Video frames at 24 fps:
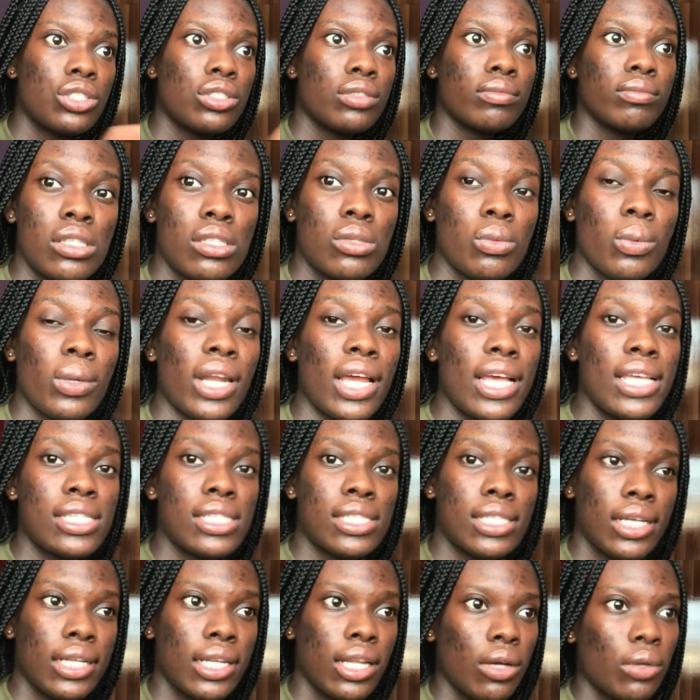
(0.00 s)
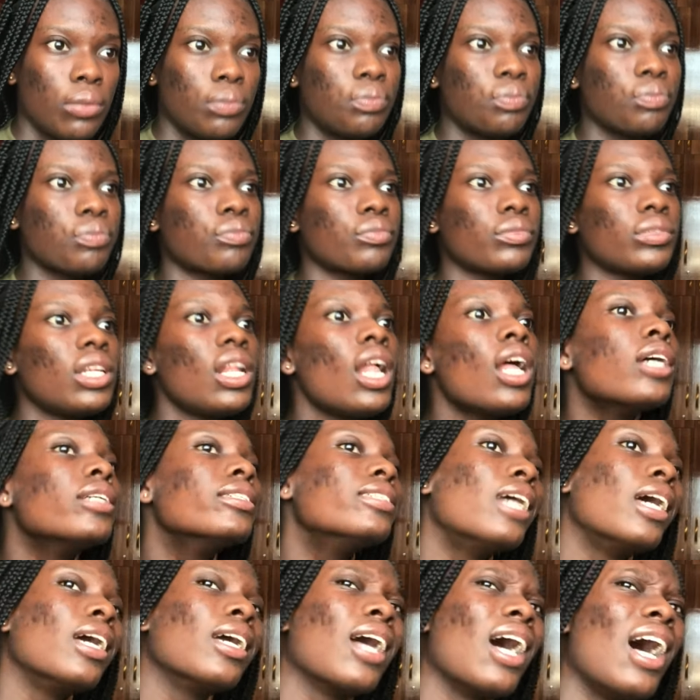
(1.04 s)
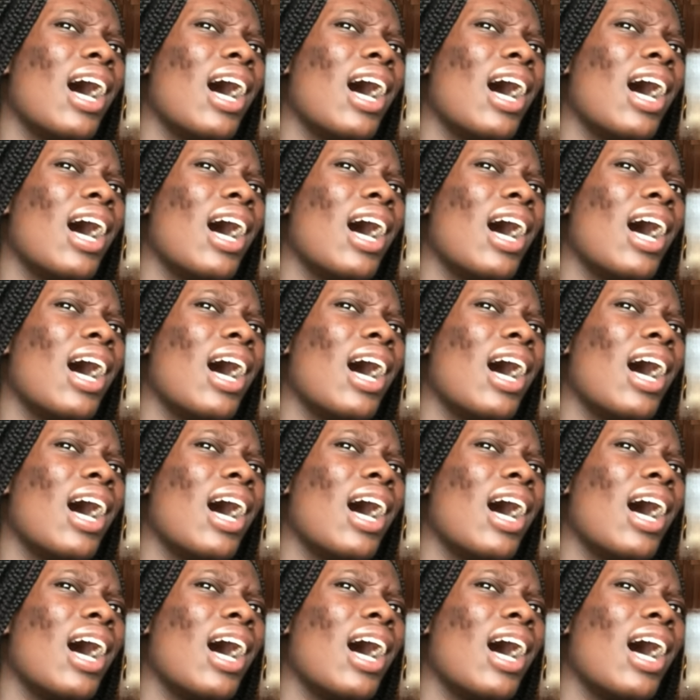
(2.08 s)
So when I sat down, I was like,